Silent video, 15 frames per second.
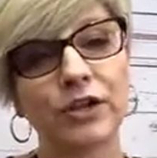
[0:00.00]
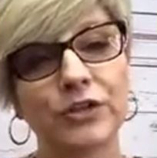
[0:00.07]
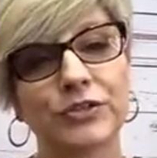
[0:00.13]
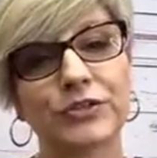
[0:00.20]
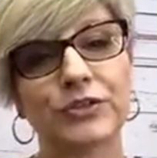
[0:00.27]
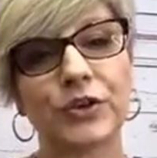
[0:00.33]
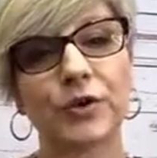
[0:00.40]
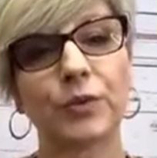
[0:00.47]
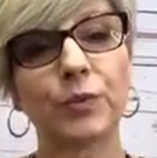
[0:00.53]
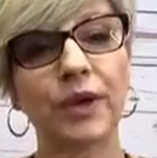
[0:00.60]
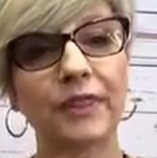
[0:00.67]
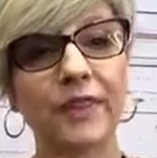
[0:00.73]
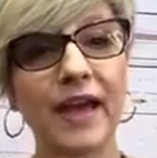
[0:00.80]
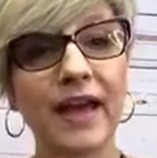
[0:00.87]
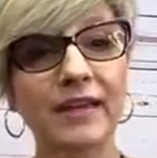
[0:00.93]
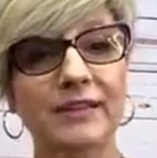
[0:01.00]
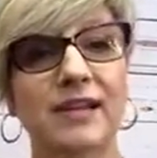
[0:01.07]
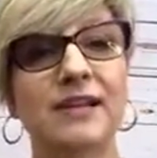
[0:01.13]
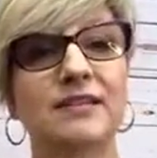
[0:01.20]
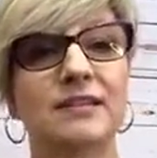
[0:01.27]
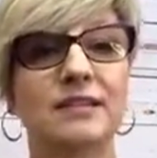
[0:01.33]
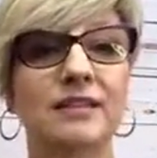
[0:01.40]
So what that
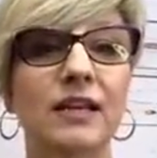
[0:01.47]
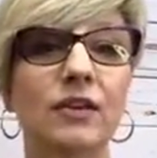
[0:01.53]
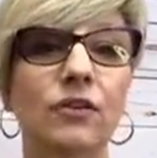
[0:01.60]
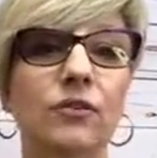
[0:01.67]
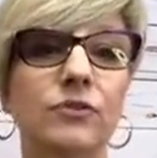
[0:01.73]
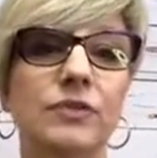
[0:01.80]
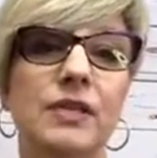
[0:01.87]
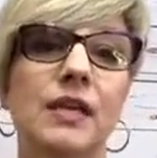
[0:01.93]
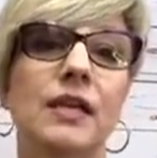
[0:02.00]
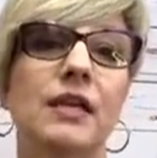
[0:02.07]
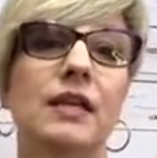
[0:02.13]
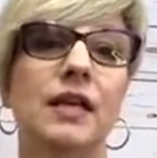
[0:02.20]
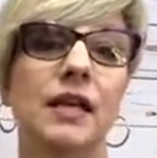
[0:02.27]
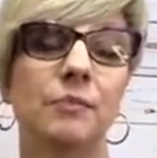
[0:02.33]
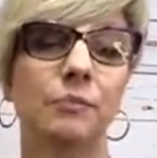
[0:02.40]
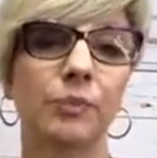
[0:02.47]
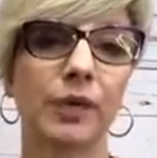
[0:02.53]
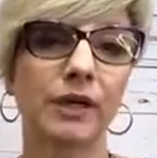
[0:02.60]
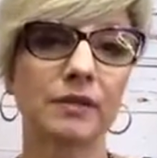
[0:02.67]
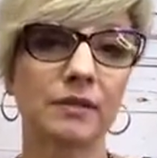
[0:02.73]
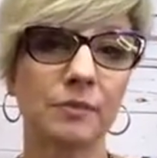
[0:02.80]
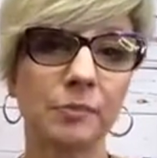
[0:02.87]
does is it goes in, it
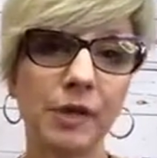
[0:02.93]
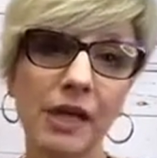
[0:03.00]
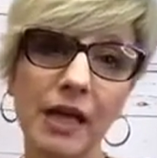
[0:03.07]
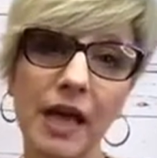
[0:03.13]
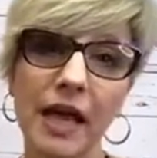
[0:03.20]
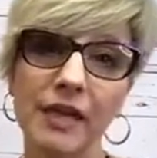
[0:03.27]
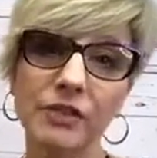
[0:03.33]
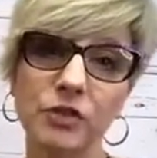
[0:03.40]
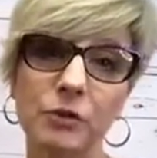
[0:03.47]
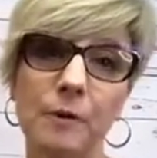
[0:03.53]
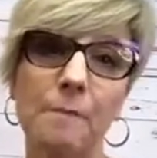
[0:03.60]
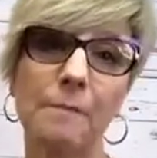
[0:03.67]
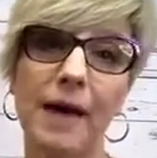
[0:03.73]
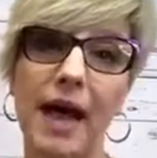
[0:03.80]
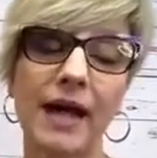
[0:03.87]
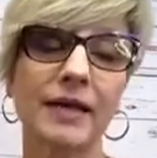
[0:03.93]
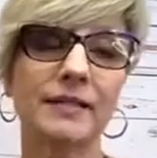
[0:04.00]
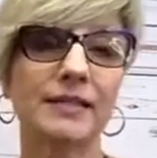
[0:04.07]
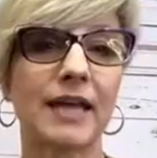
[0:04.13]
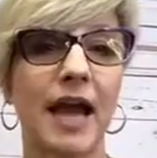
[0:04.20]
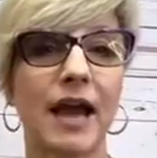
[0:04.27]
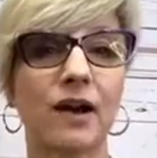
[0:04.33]
brings the pH back
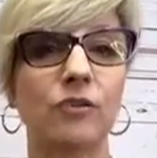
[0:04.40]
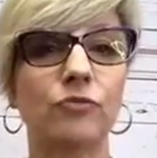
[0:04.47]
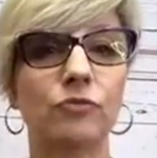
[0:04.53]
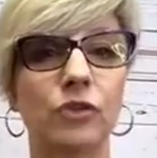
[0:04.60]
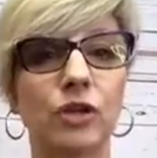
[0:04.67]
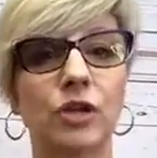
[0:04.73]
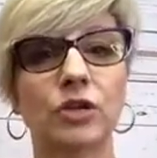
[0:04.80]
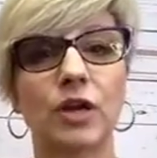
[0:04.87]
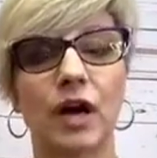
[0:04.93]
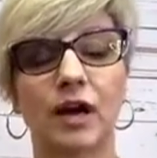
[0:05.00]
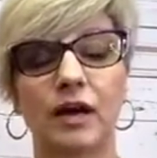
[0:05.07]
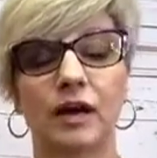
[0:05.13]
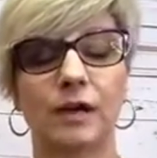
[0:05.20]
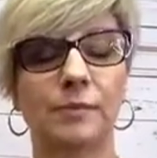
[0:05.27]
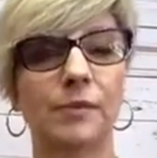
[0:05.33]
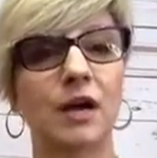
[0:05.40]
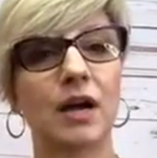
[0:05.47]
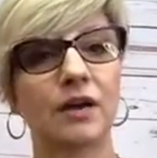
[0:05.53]
down um,